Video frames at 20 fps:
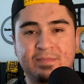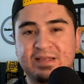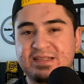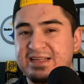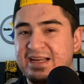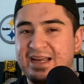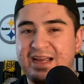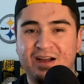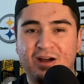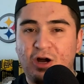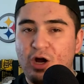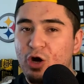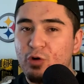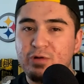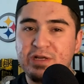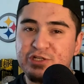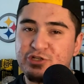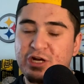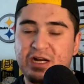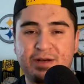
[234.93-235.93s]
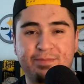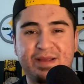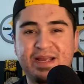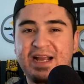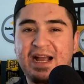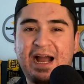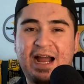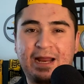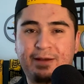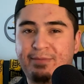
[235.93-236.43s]
I always try to be
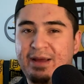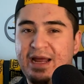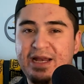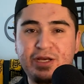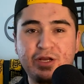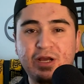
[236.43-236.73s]
kind, man.